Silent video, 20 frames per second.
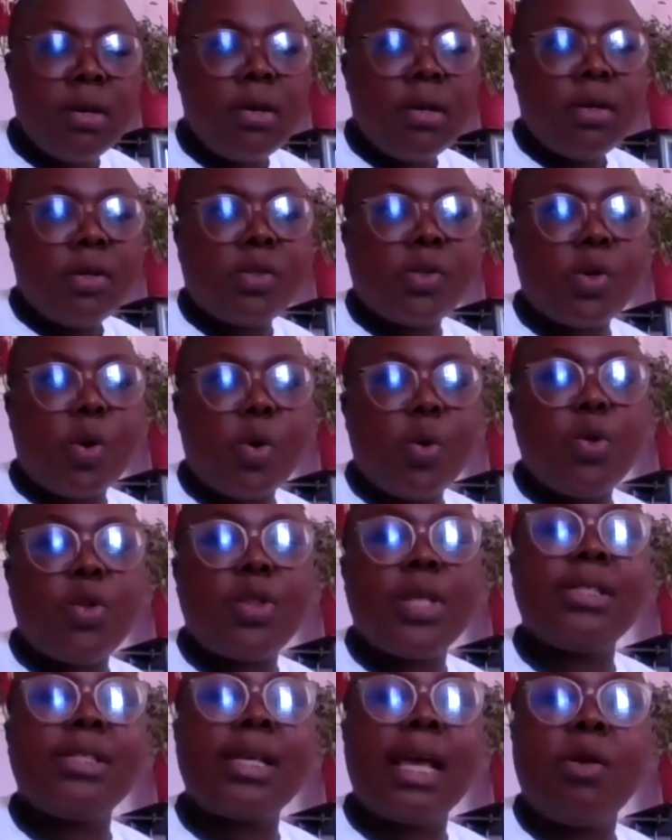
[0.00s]
So
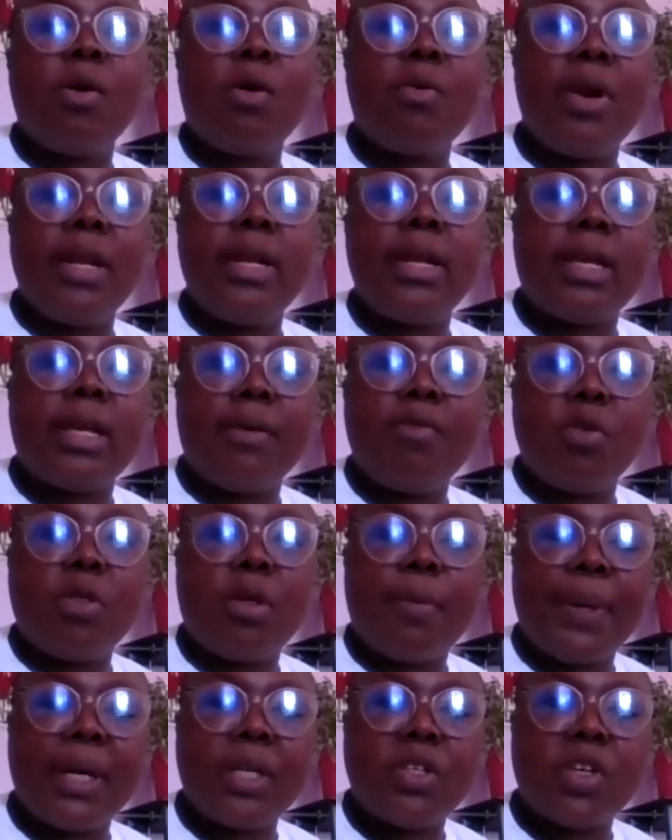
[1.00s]
this can already give you the
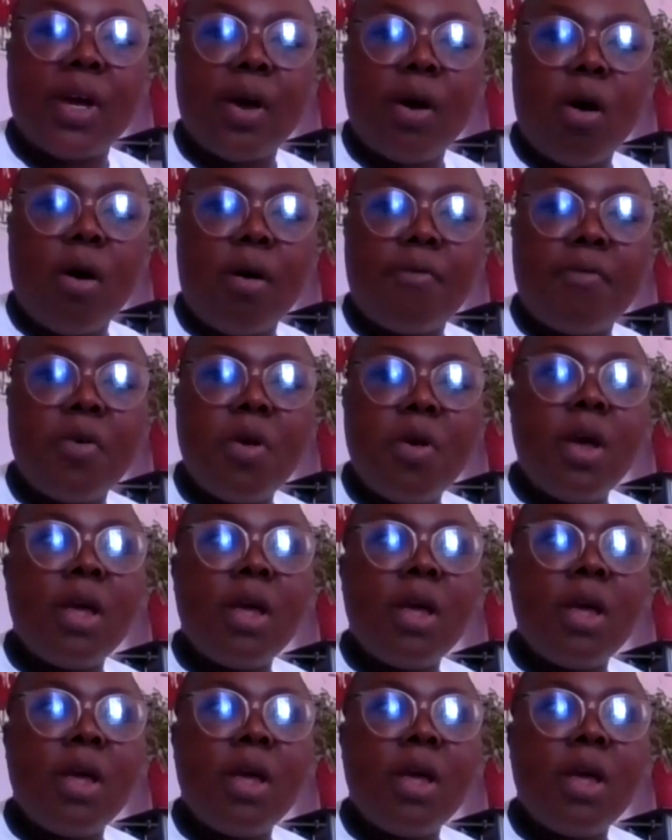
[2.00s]
picture of